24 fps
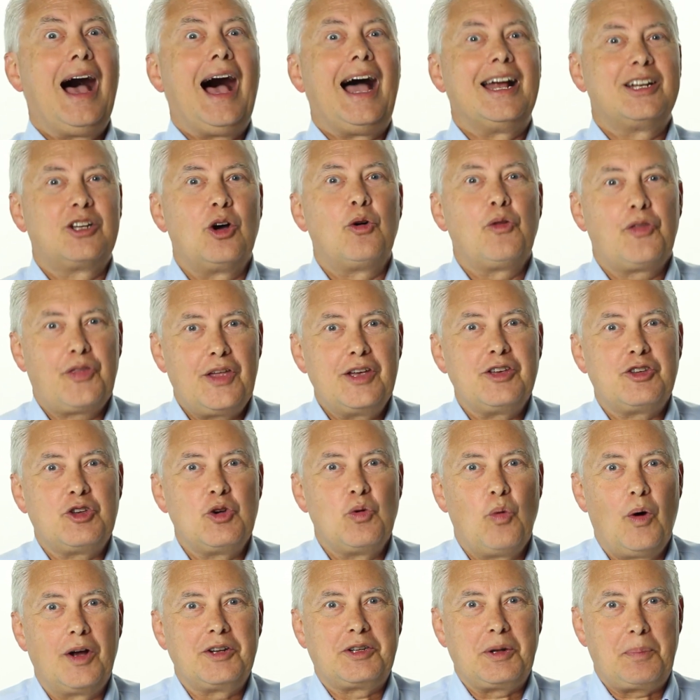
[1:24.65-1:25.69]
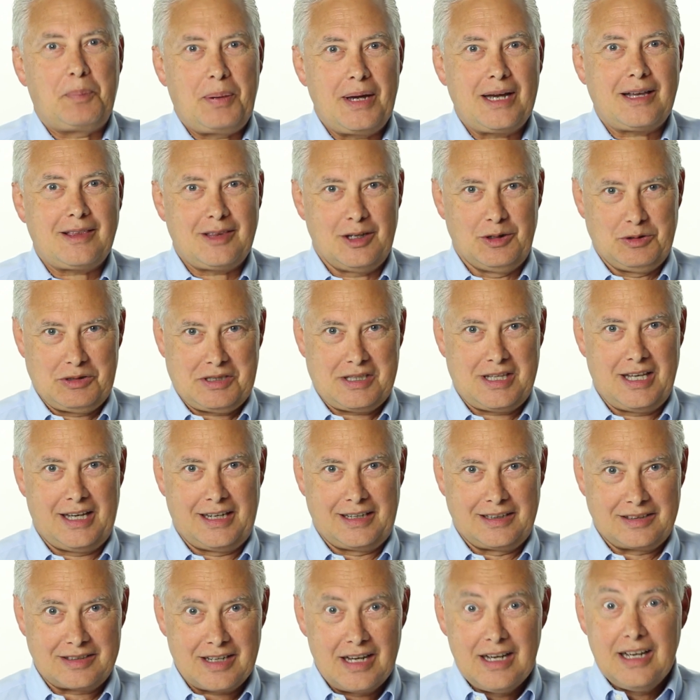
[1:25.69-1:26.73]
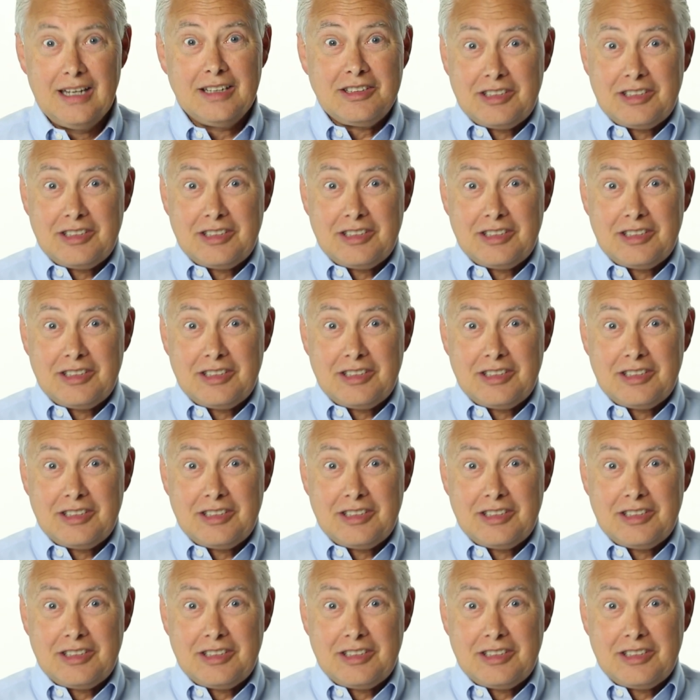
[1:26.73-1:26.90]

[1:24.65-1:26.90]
I don't think you want to pick those things.